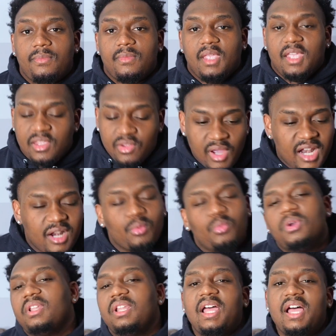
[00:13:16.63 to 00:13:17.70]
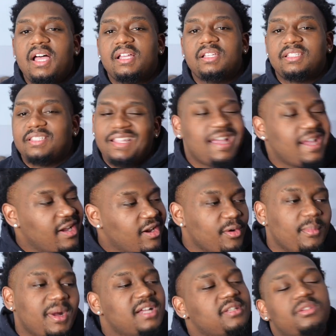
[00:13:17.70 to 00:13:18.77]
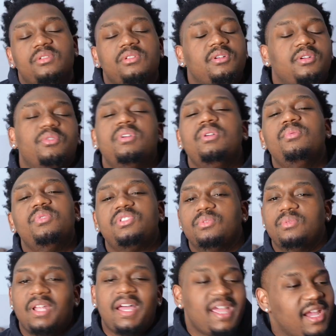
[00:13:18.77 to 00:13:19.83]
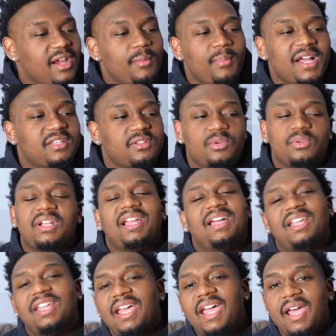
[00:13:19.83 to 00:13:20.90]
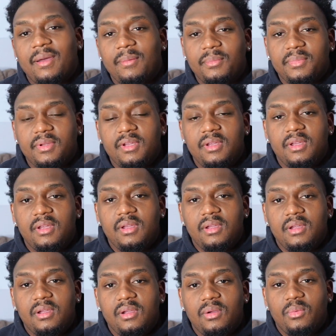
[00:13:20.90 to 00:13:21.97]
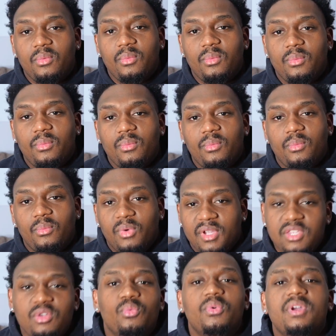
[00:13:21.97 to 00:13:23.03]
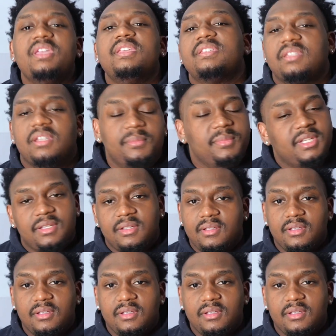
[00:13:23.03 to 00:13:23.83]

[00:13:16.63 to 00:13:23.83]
And you got to realize not everybody's going to agree with you. Not everybody's going to clap when you win something.